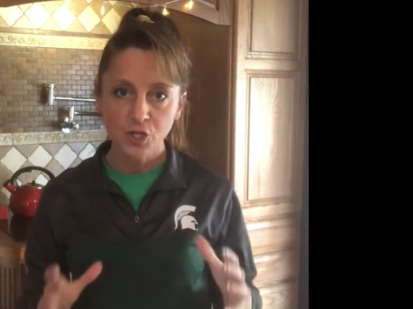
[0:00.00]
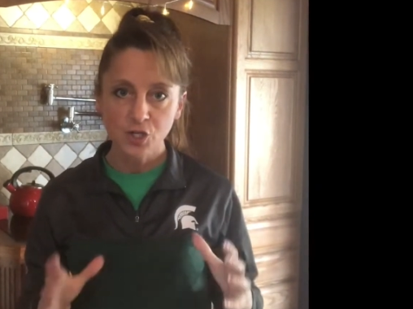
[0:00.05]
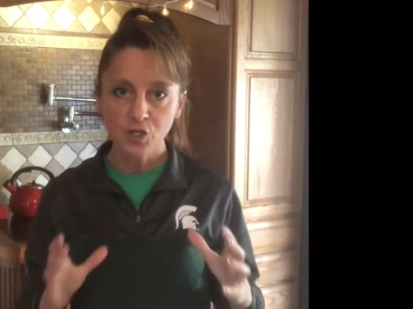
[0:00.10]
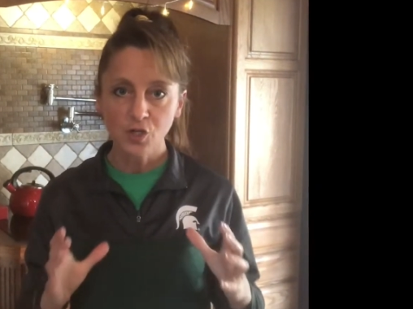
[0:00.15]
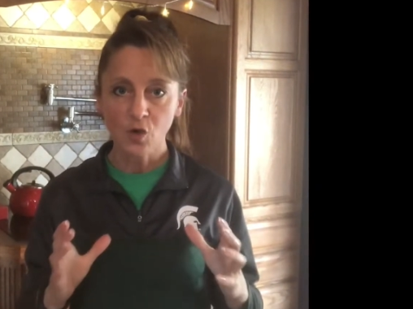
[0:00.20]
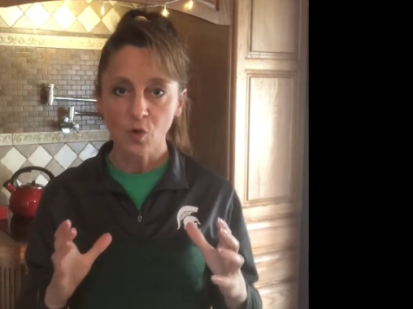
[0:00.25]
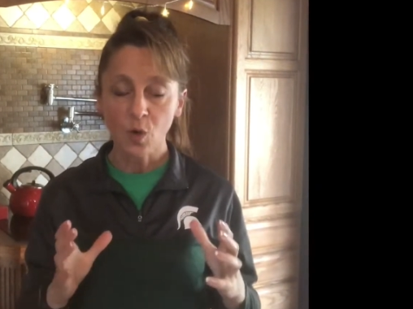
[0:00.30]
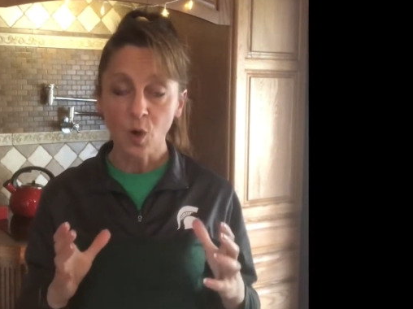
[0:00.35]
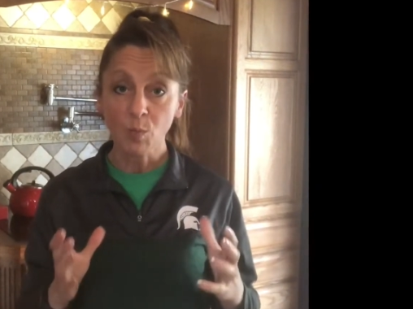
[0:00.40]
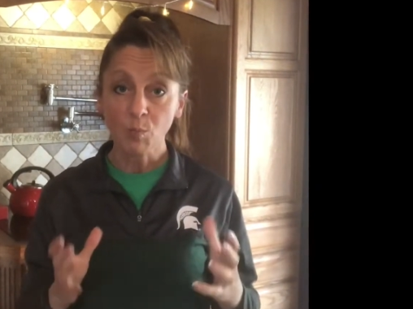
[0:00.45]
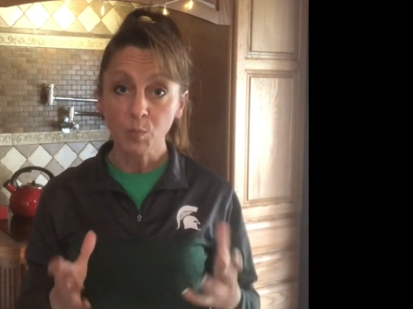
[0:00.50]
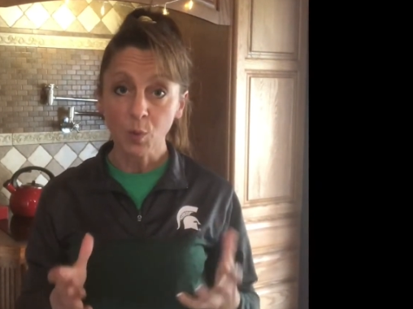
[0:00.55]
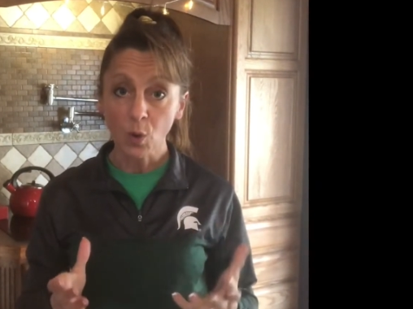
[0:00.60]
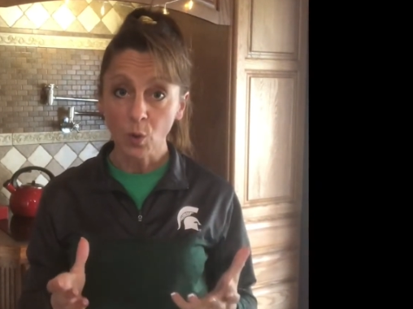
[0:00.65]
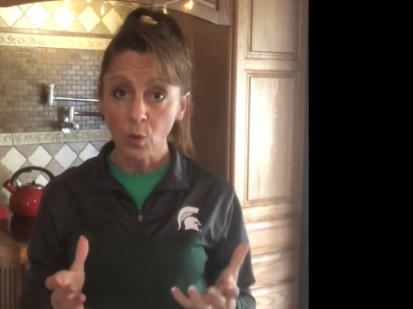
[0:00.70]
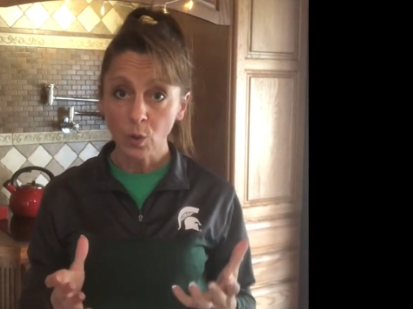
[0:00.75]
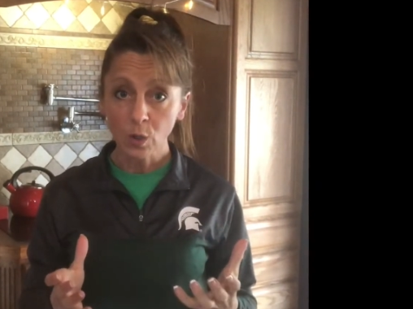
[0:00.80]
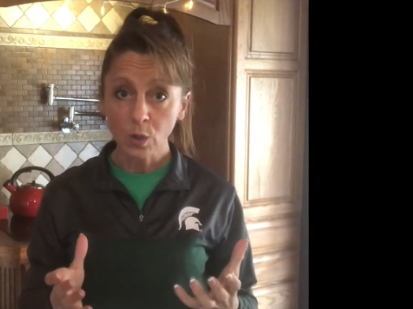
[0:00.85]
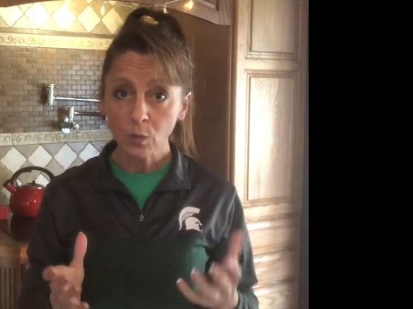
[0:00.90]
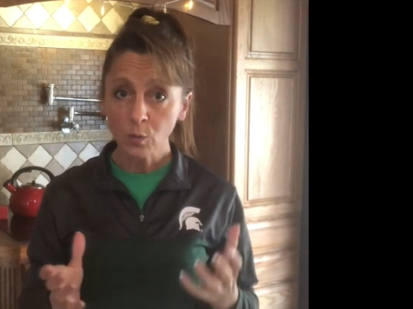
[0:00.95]
So a
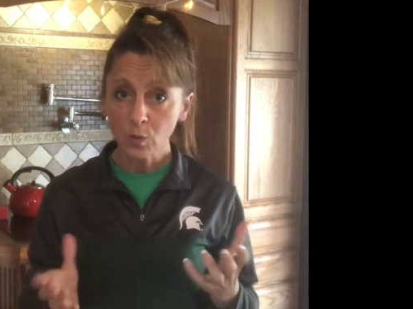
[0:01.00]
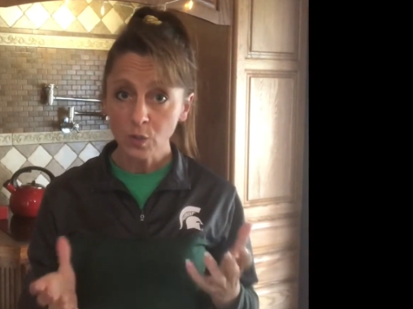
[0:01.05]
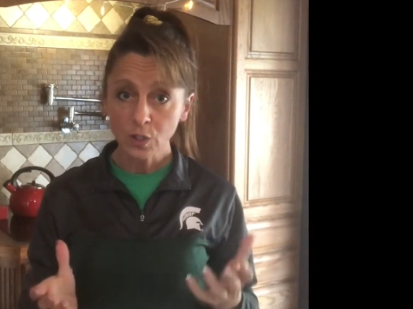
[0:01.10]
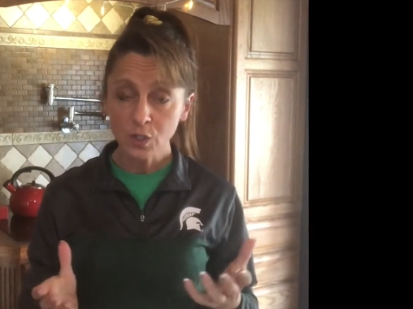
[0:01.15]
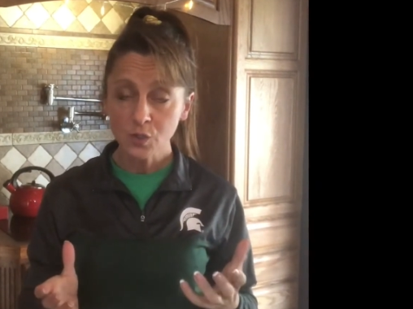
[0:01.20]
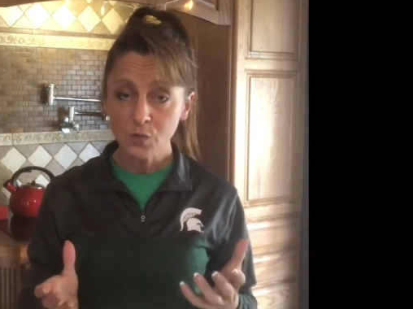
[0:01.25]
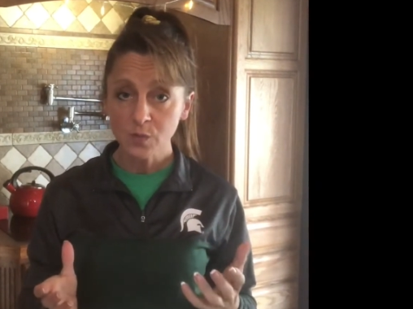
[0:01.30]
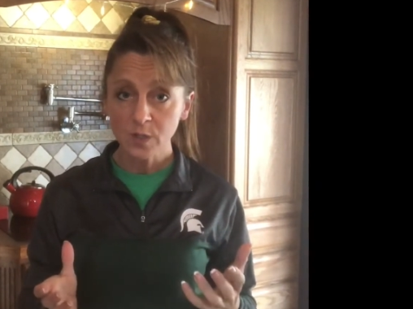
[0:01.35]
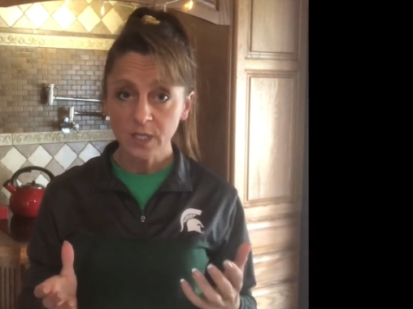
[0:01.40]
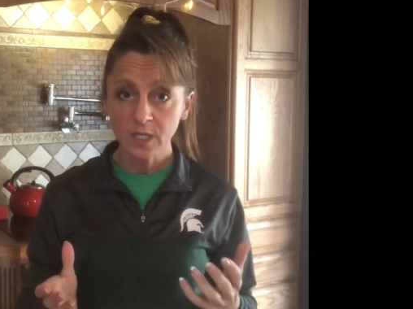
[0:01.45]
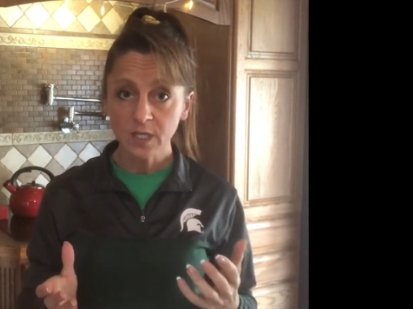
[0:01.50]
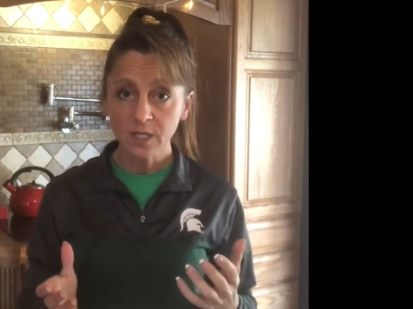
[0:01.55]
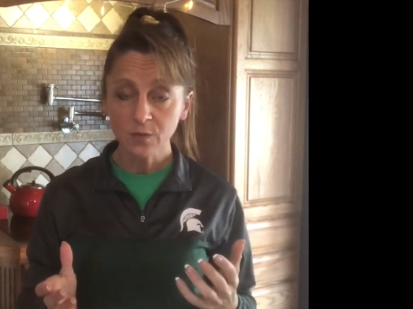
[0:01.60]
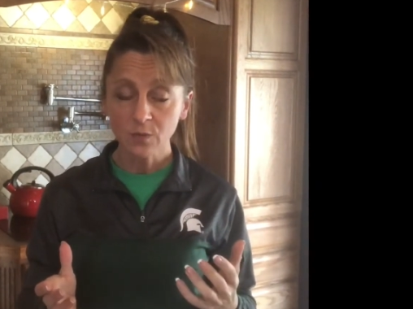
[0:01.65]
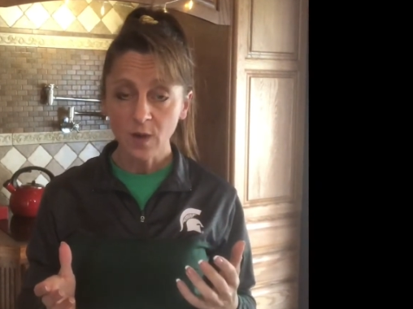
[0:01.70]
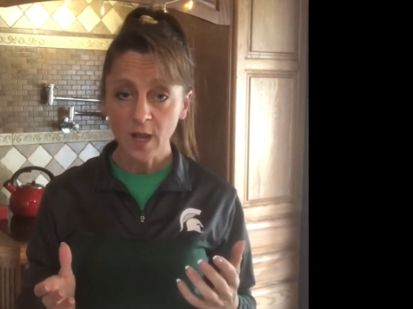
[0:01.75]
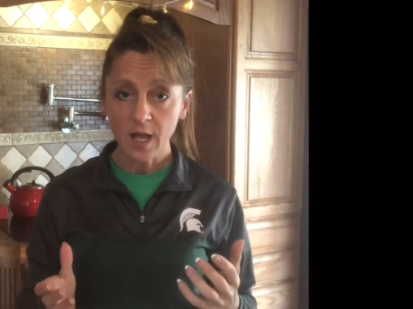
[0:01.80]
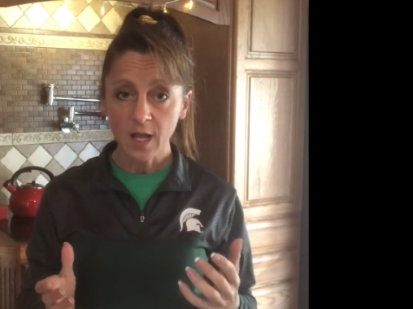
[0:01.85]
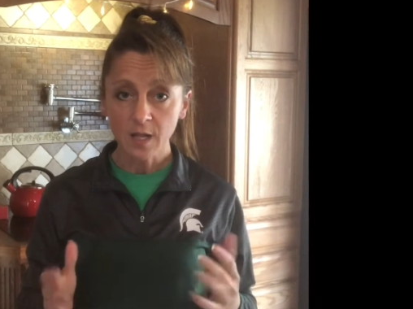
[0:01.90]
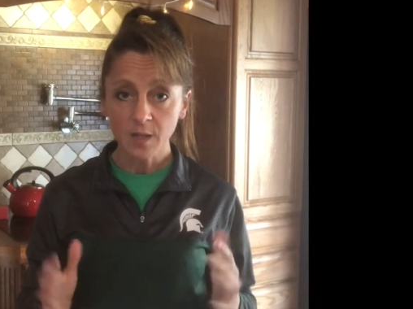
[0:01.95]
bowl works really
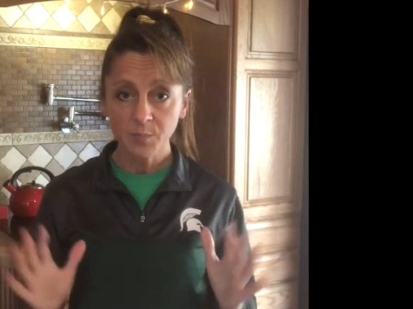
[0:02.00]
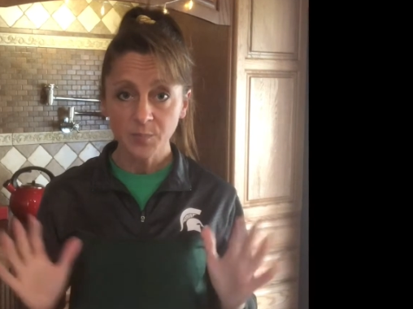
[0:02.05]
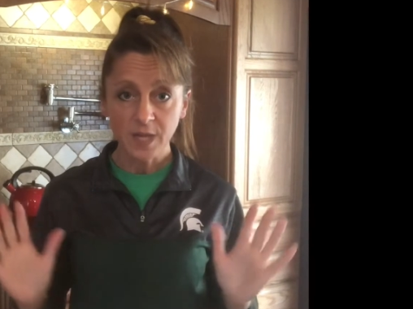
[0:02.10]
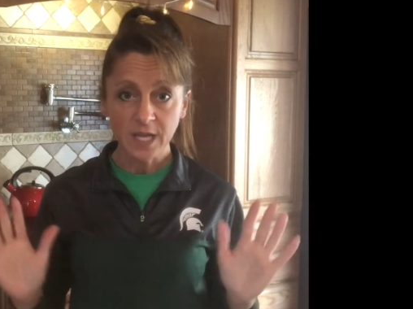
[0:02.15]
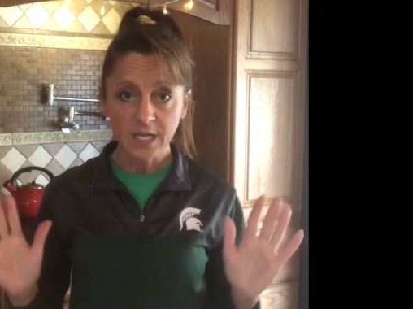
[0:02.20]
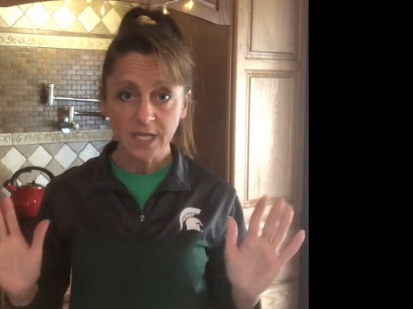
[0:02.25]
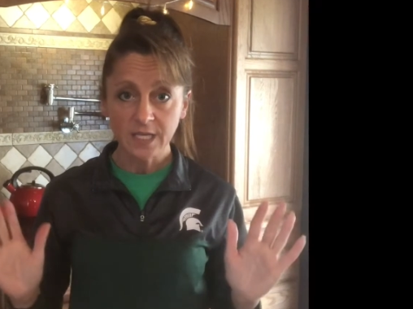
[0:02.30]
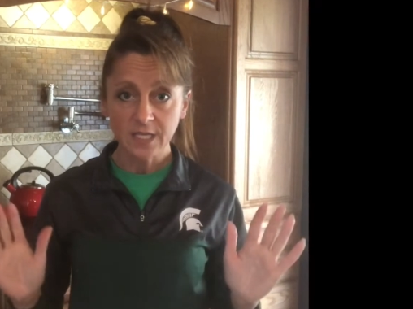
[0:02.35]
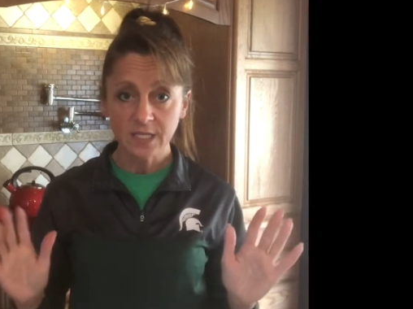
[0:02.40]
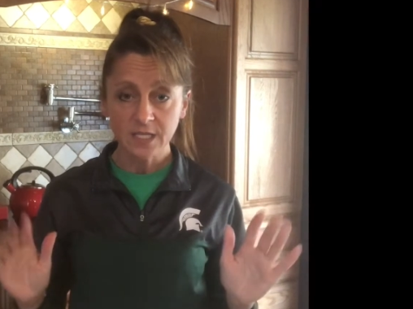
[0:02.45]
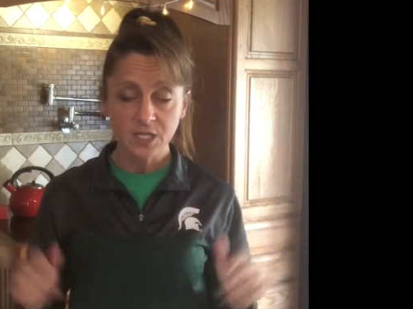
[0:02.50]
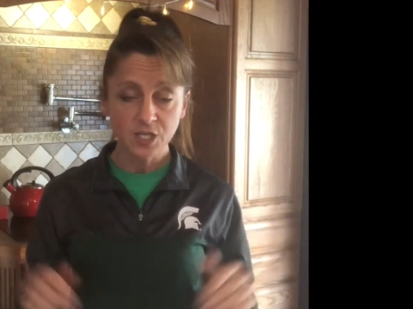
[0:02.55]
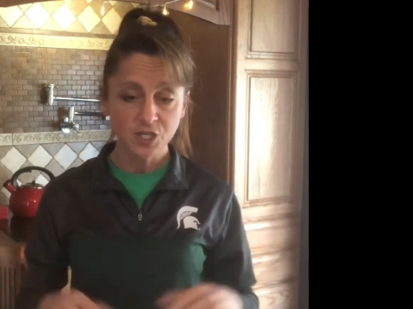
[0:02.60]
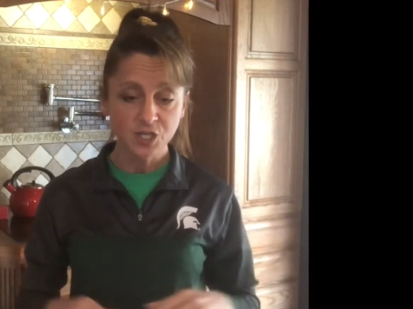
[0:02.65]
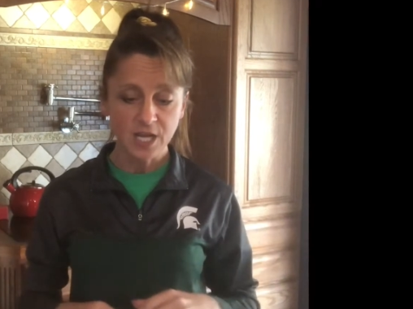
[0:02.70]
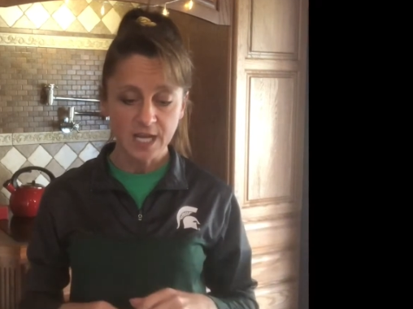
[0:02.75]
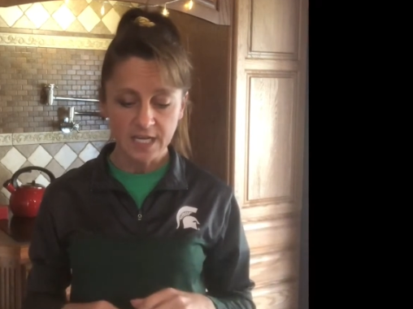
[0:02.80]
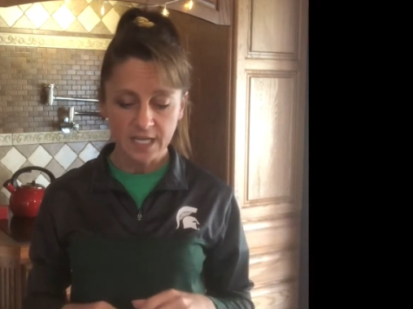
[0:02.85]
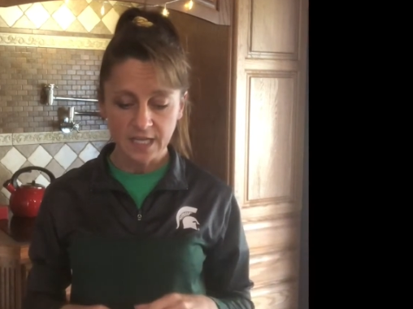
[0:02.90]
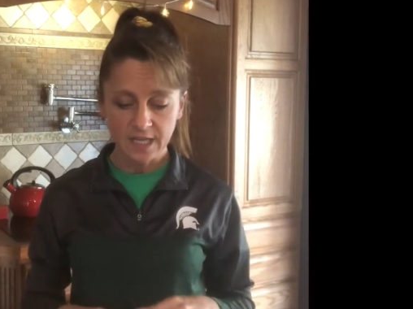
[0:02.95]
well, baking dish,
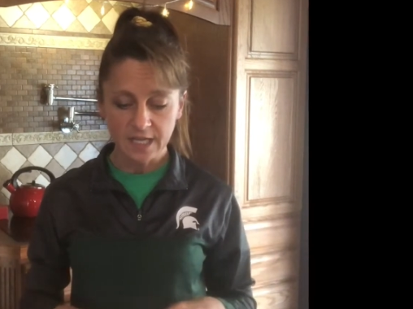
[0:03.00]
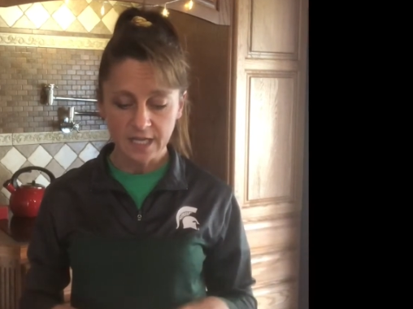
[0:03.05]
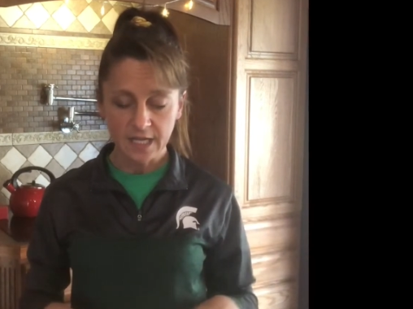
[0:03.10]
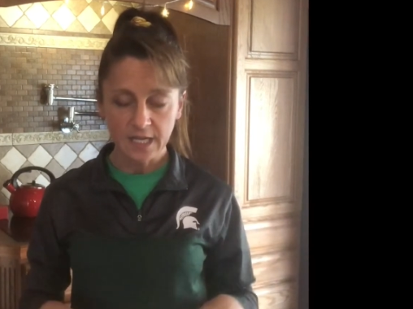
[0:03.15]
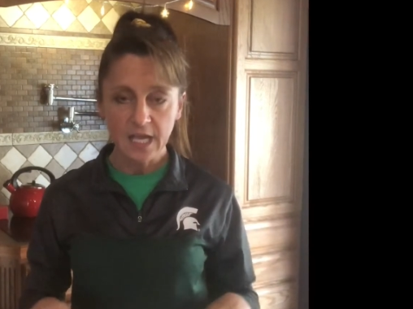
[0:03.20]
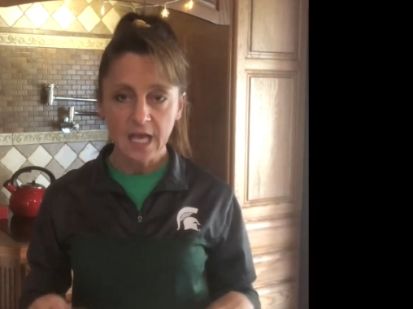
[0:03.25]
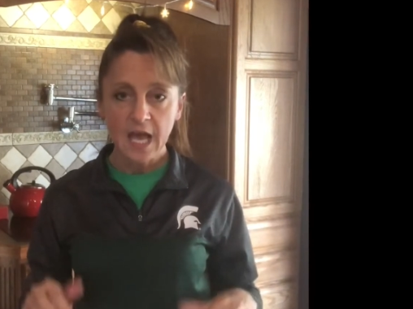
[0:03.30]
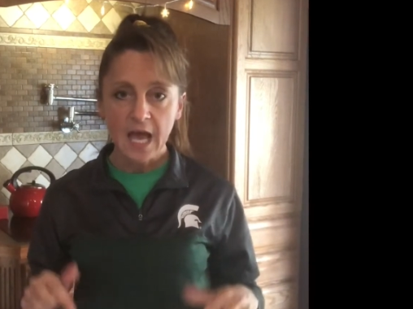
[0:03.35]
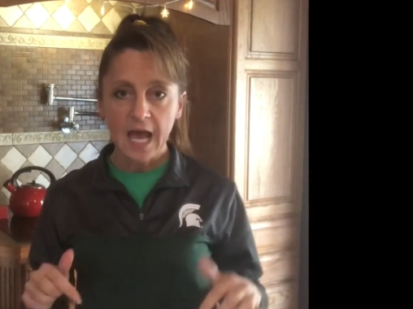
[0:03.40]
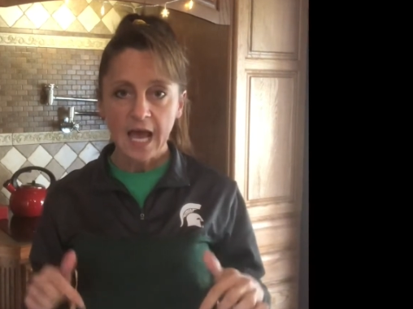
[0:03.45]
anything.